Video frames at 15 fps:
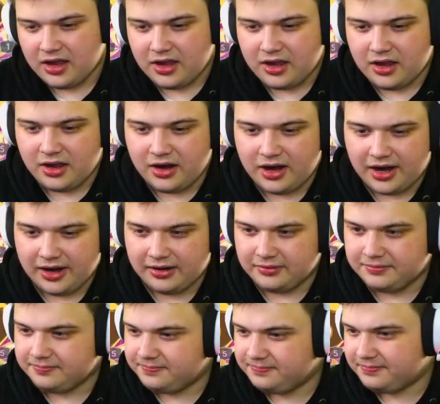Alright.
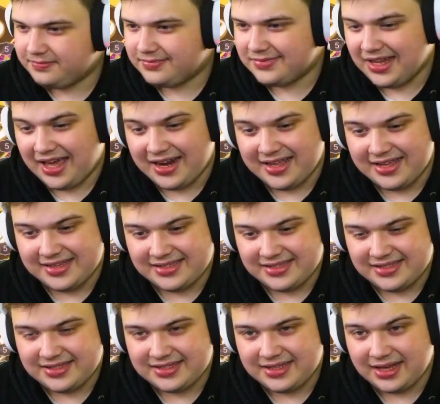That
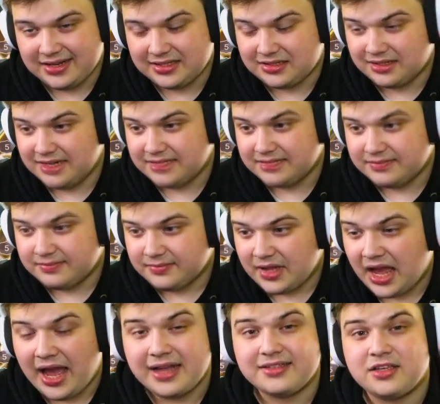is that is crazy.
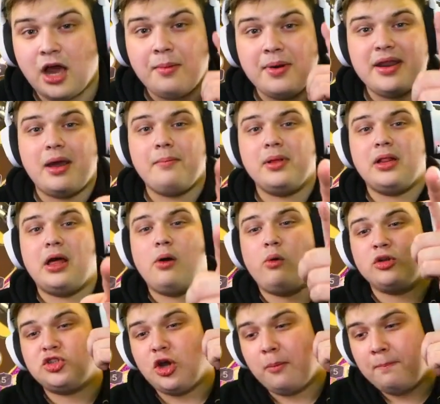Guys, comment down below
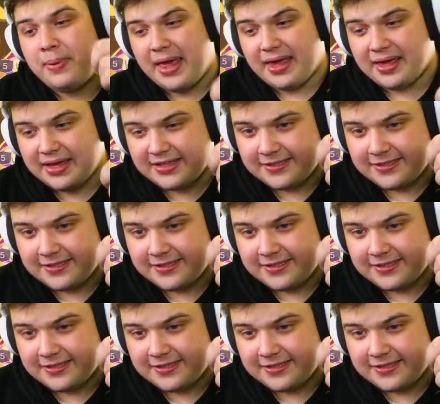what's your biggest